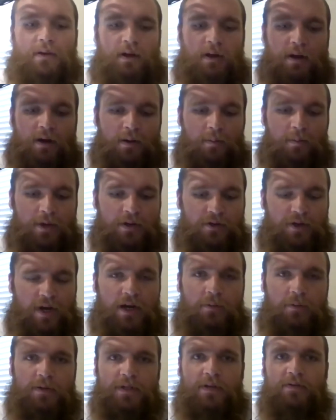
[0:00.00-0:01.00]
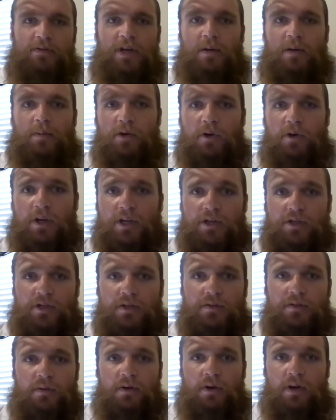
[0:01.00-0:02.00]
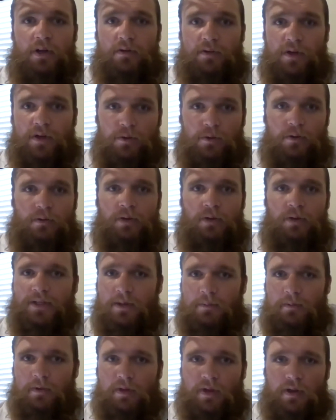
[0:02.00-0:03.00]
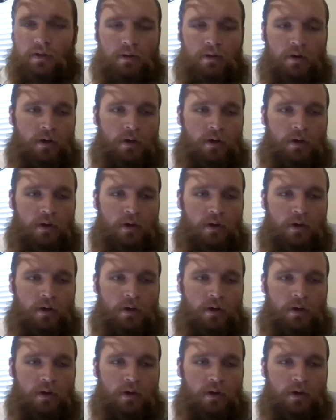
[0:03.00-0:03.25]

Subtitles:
and trying to receive charitable donations for an individual like Timothy